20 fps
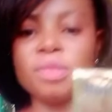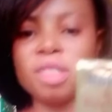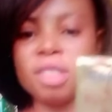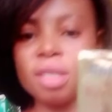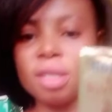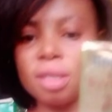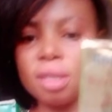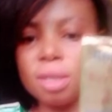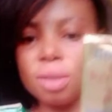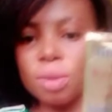
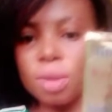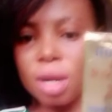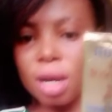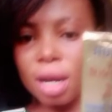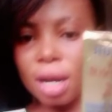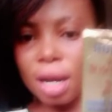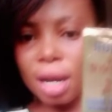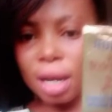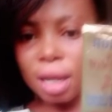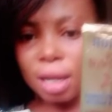Yes, you
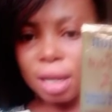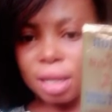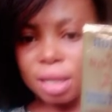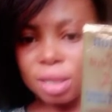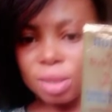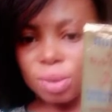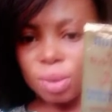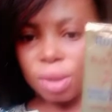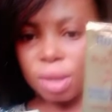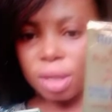can add
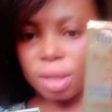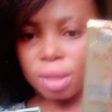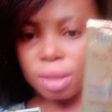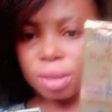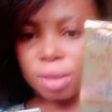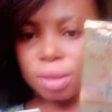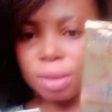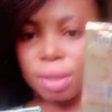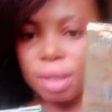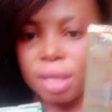this oil
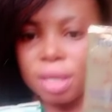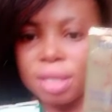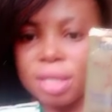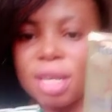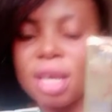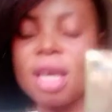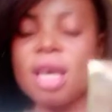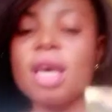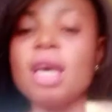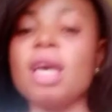to it,
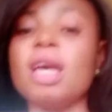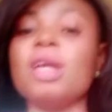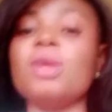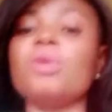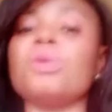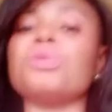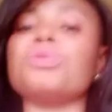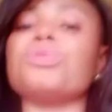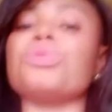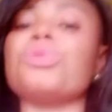
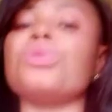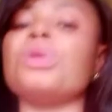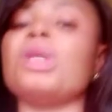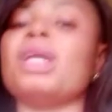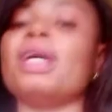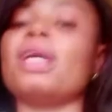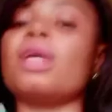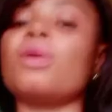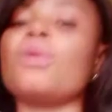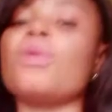and also
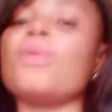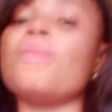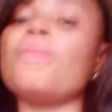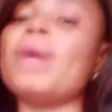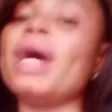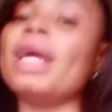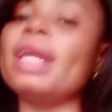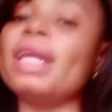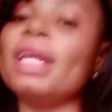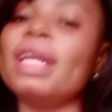like
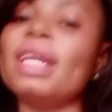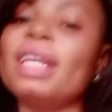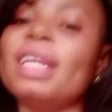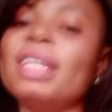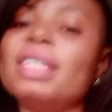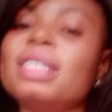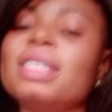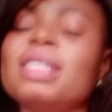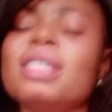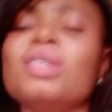combining
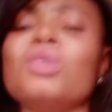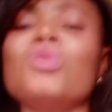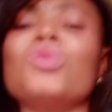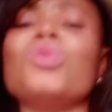it,